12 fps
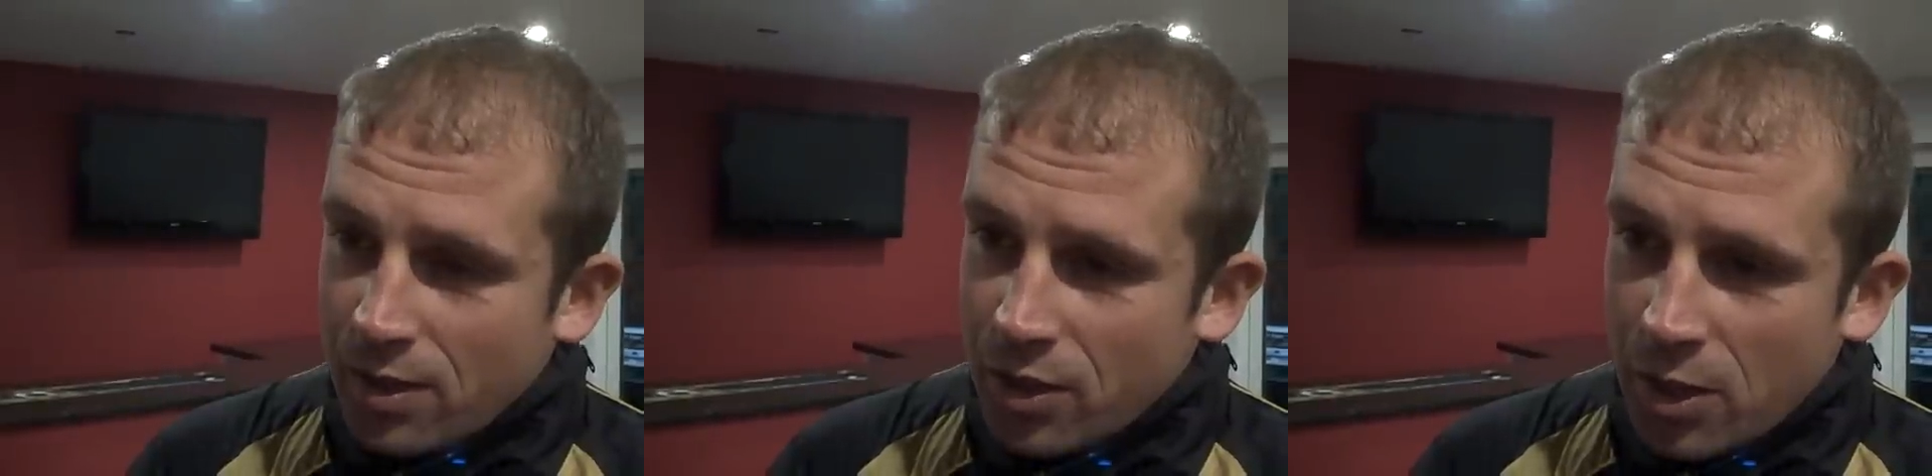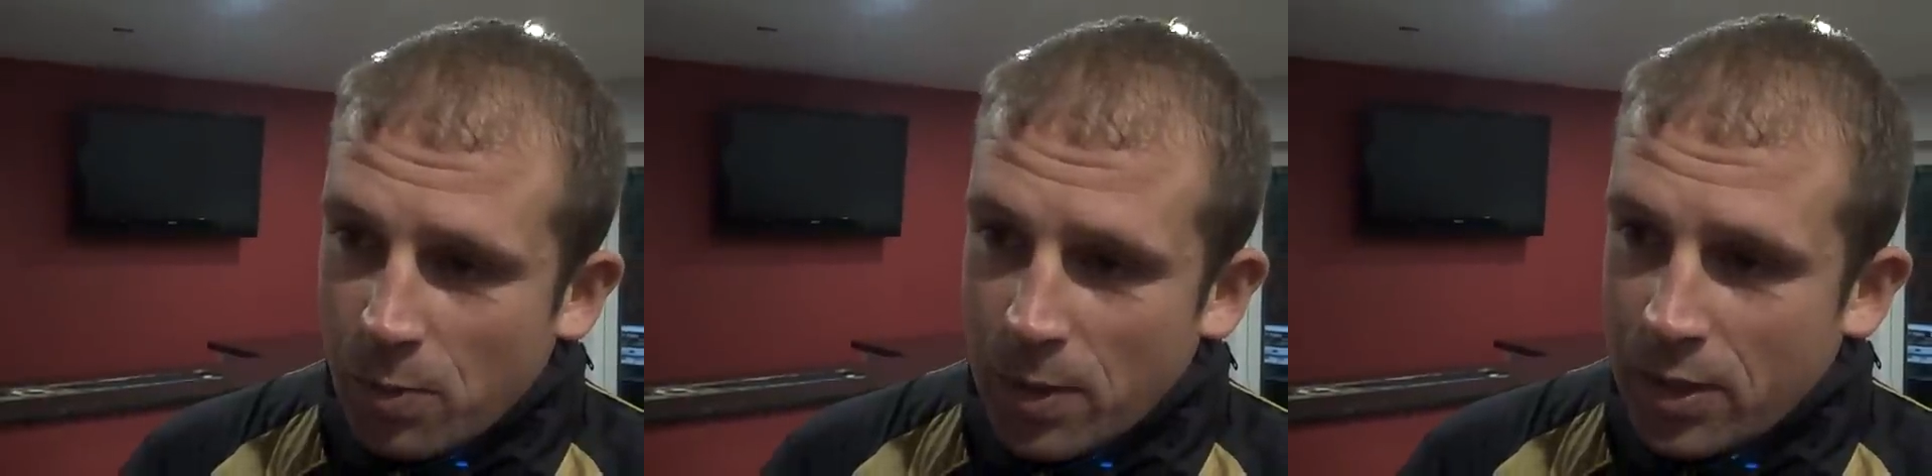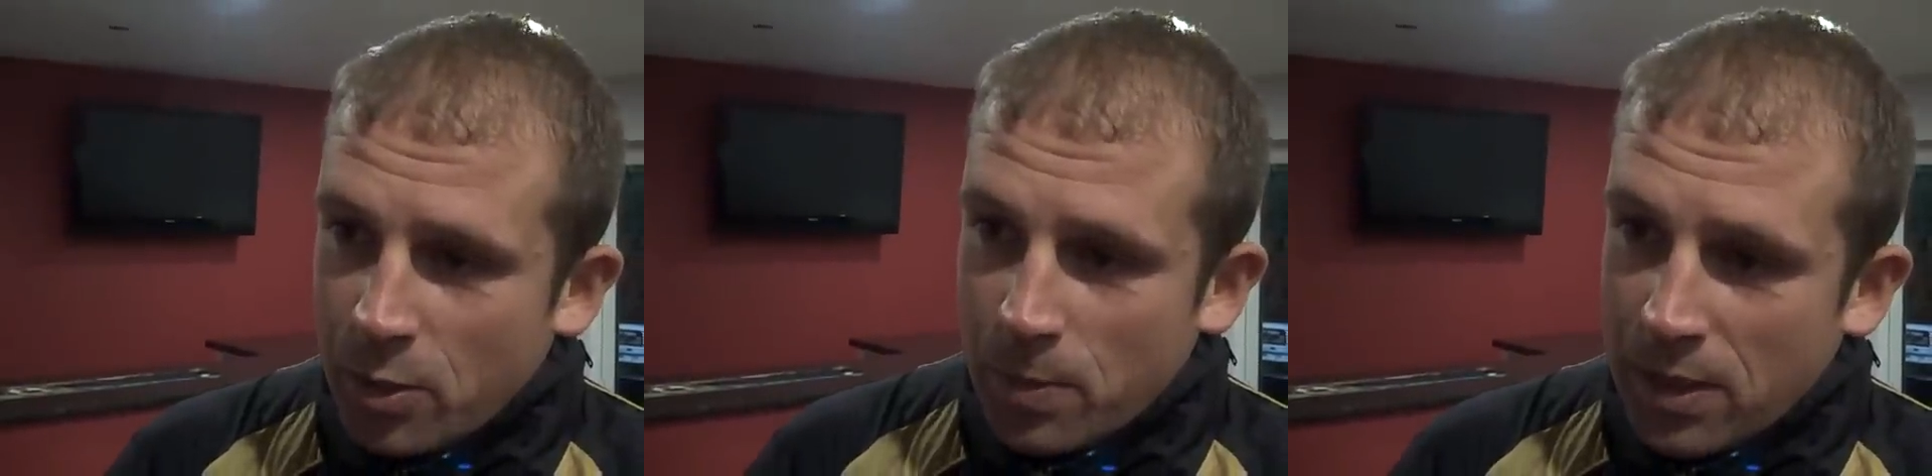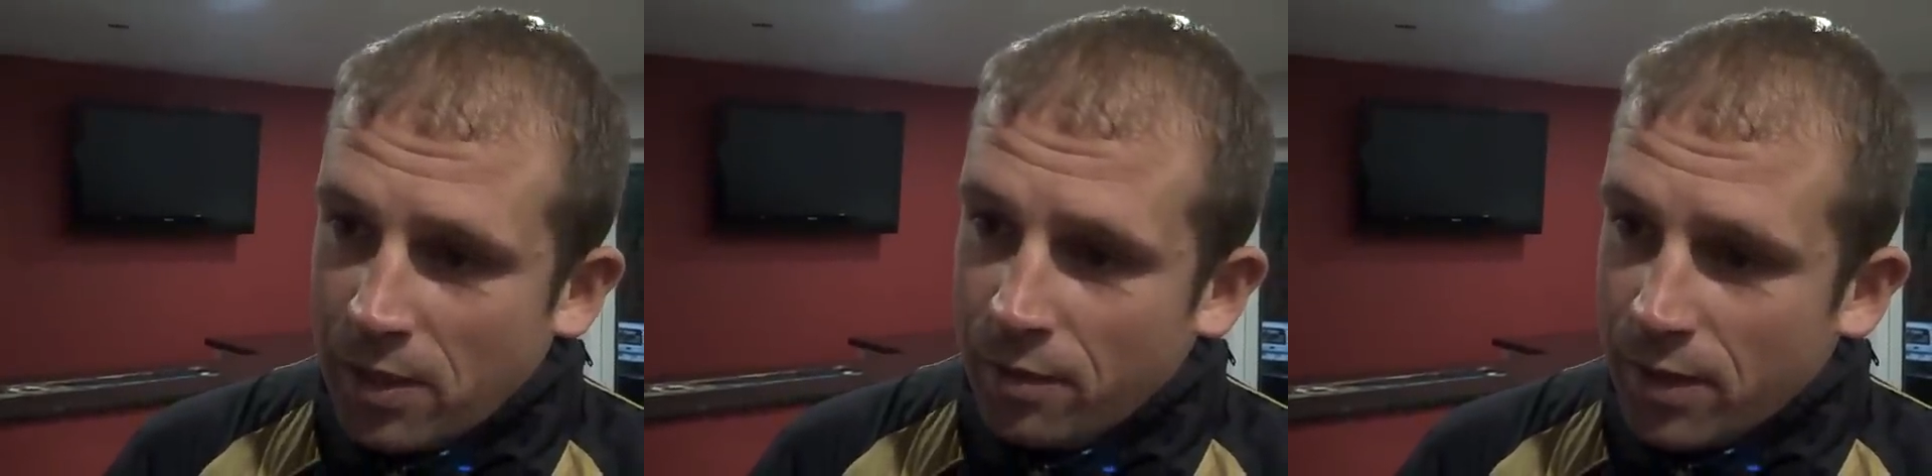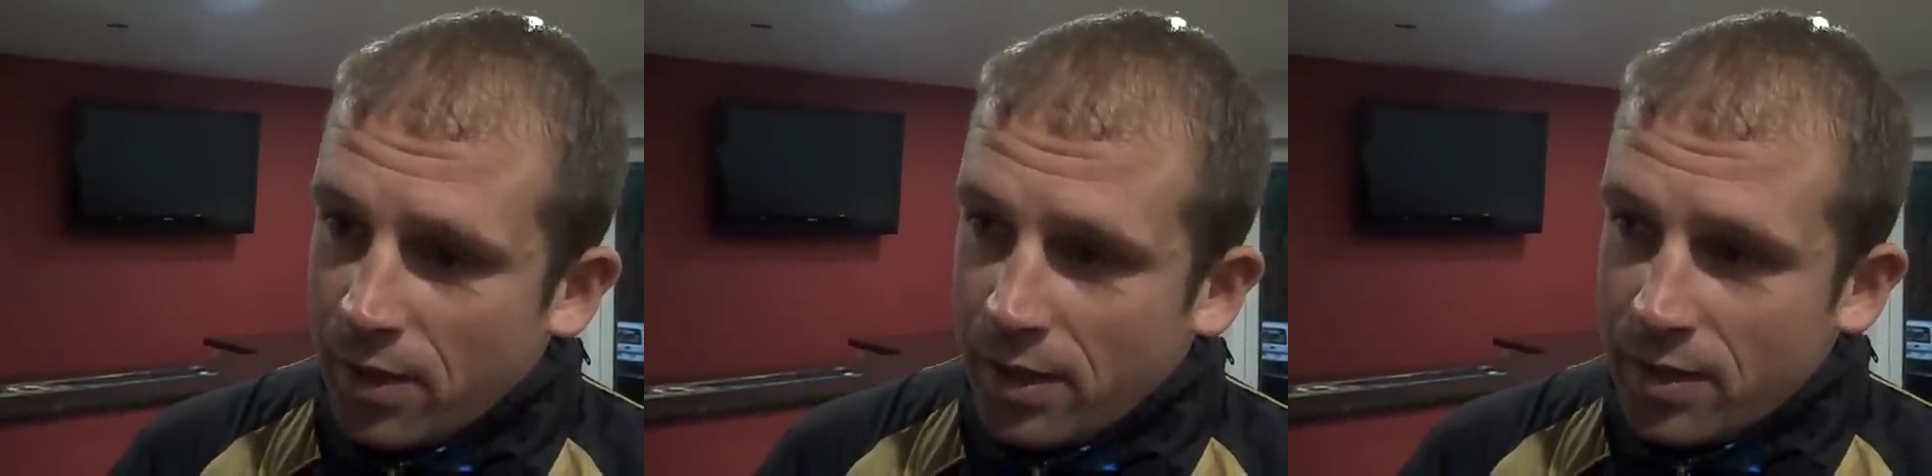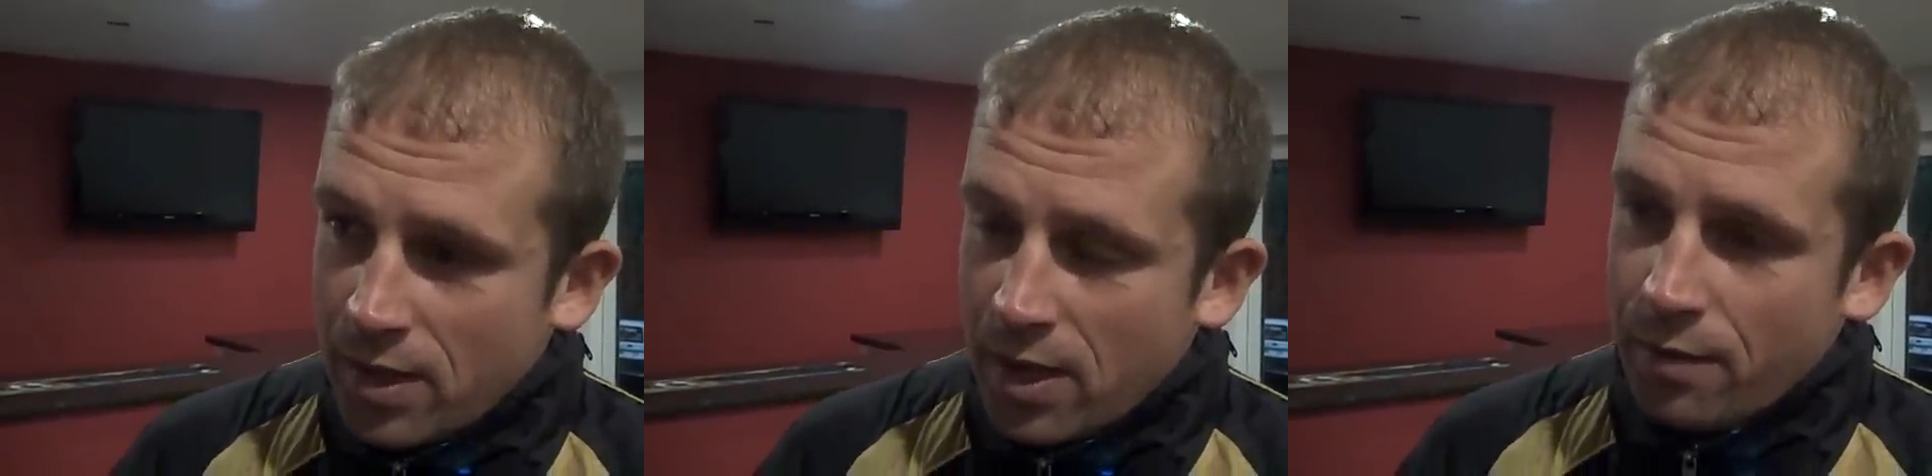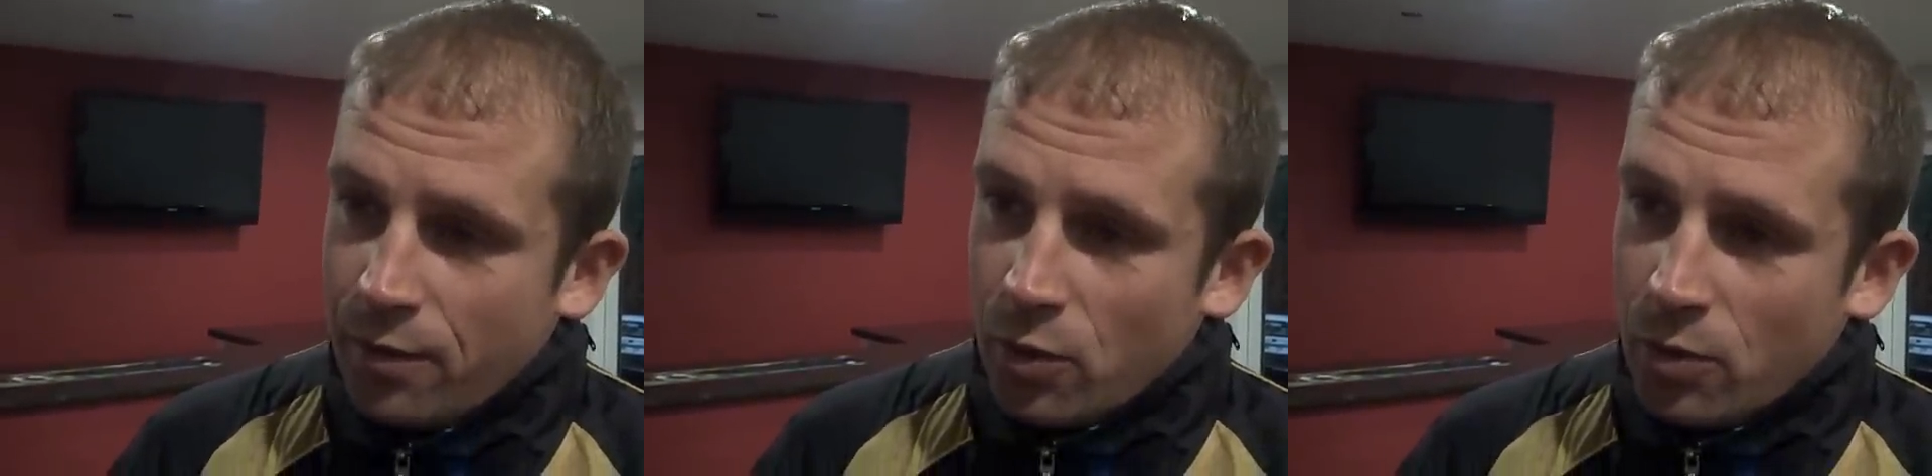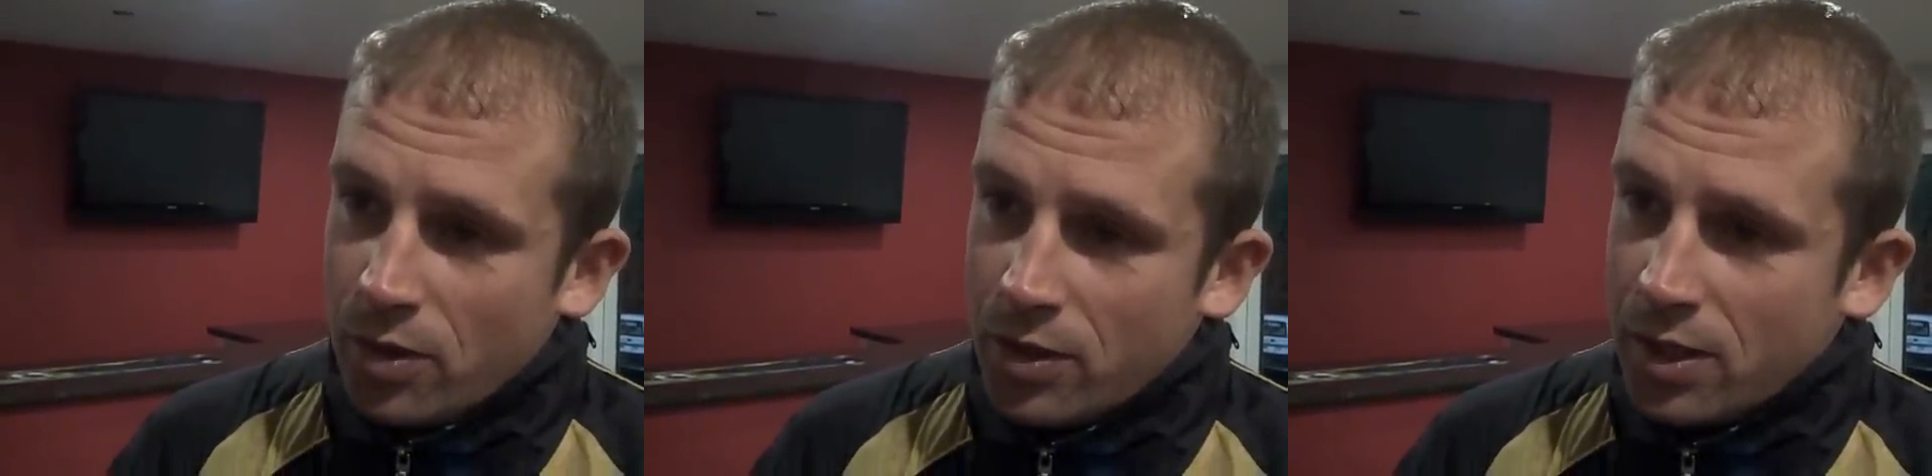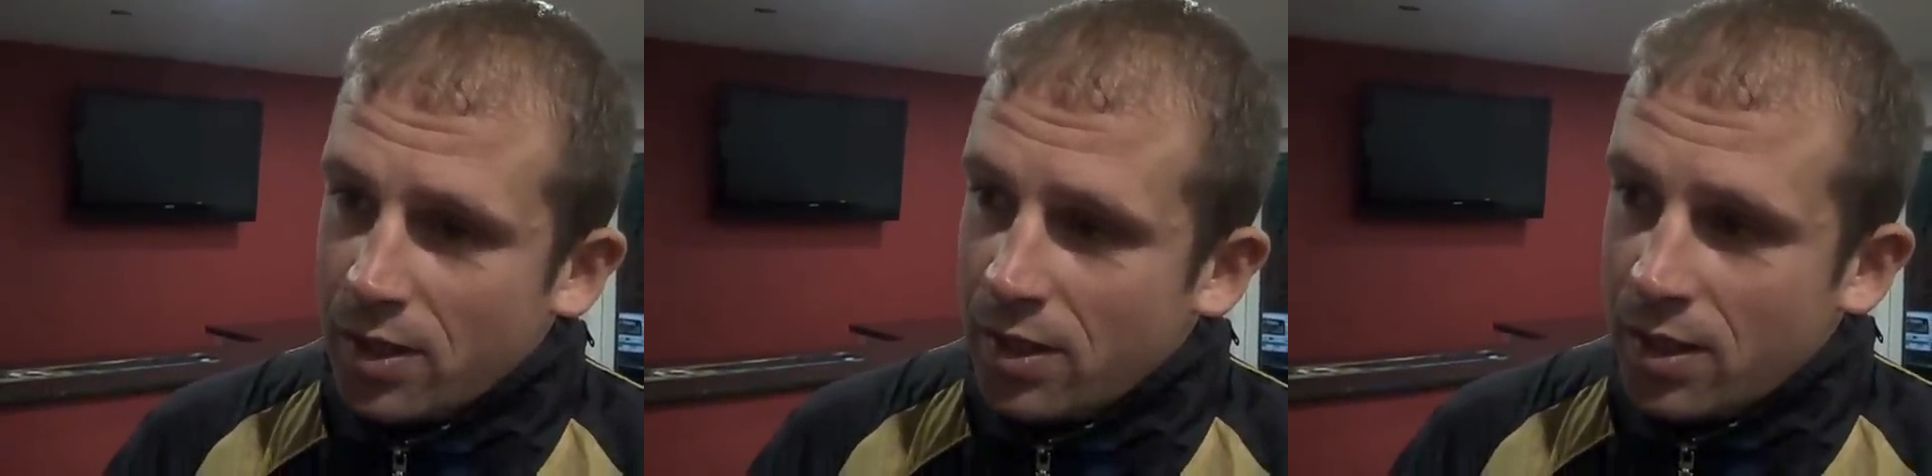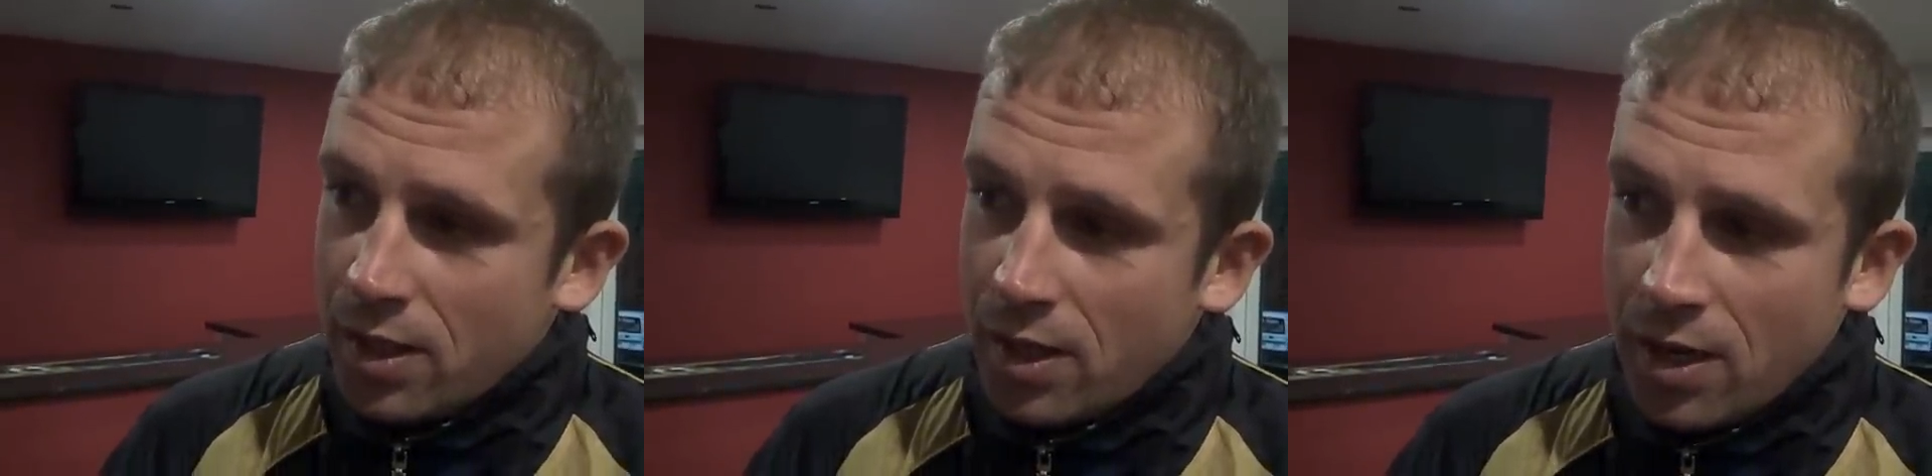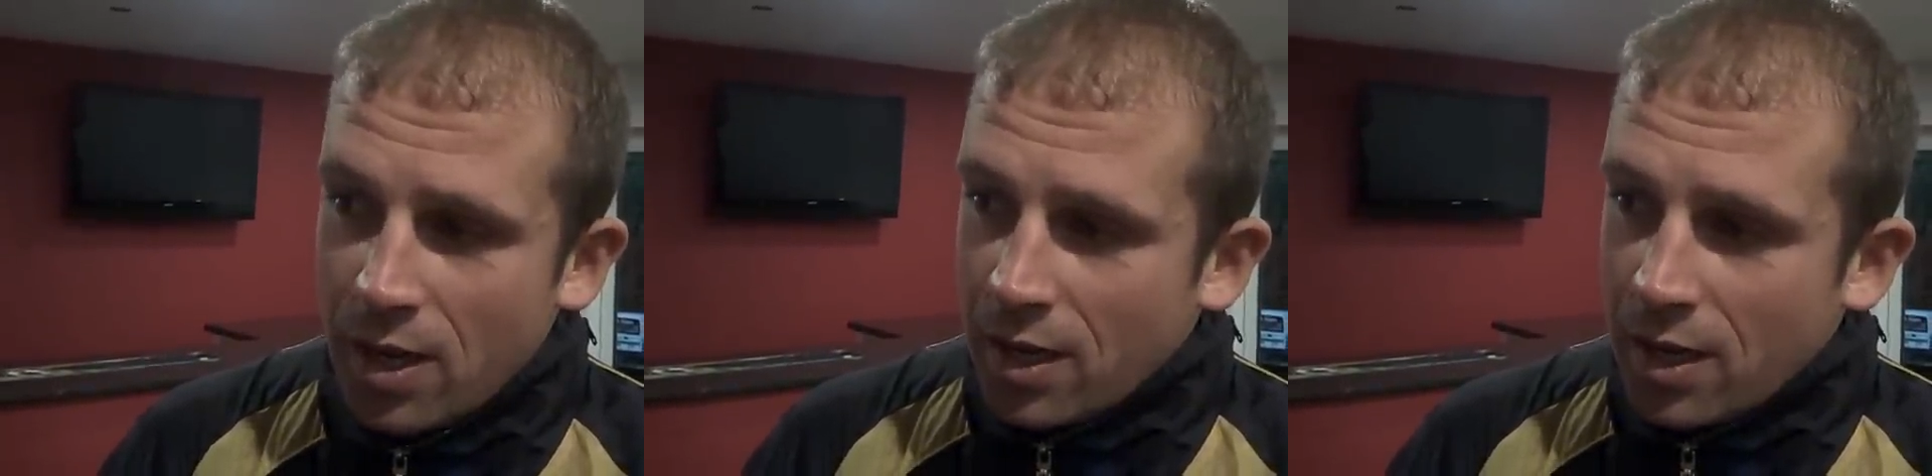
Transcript: I genuinely do believe that it's there for us, and